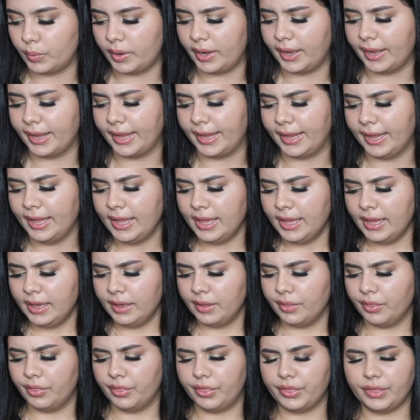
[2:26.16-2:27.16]
why
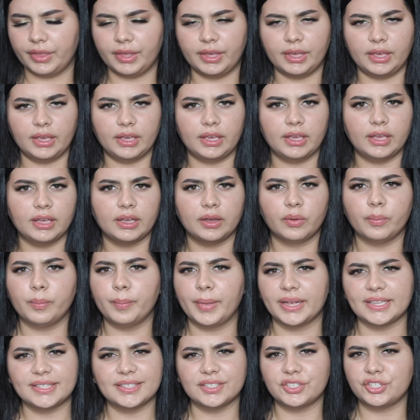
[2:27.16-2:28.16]
the
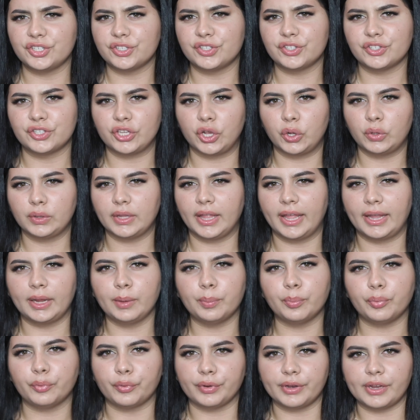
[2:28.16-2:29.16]
message is so
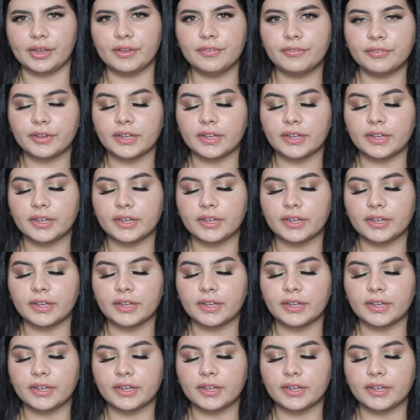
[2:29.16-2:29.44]
like brief,